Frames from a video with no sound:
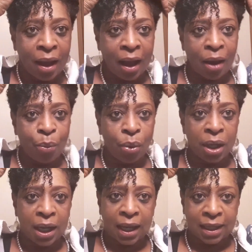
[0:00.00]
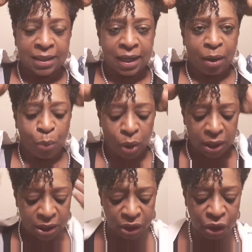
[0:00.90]
like I said, I
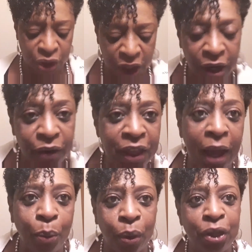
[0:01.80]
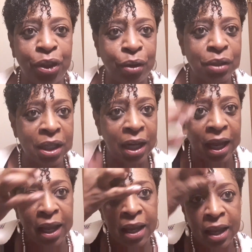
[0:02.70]
wanted to share that with you today,